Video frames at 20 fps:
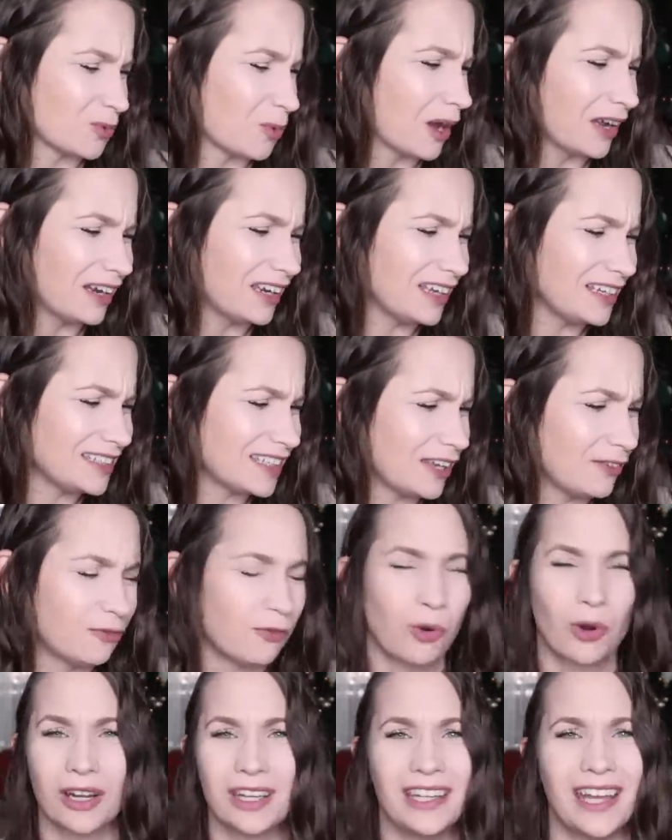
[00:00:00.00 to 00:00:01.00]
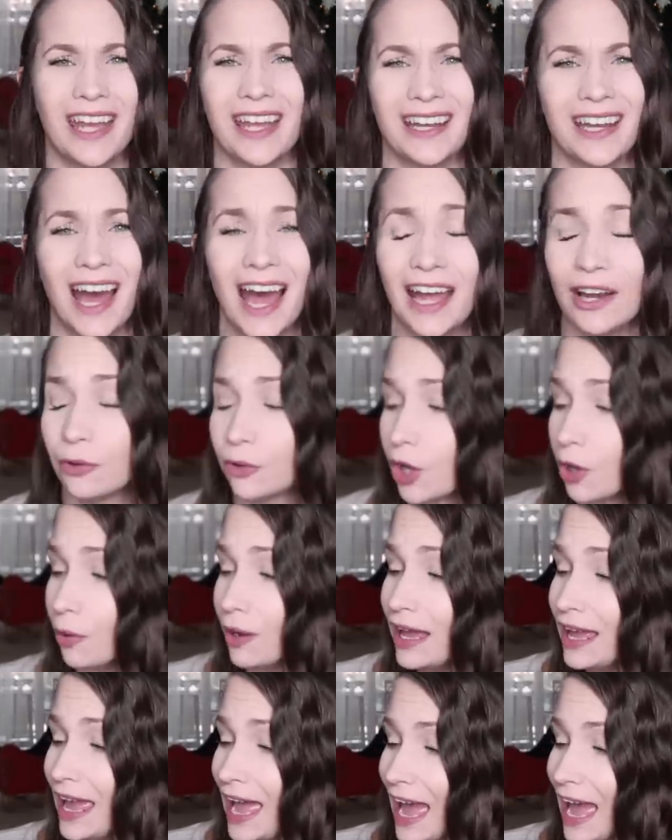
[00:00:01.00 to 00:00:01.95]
Why did I say forty-eight? I don't know.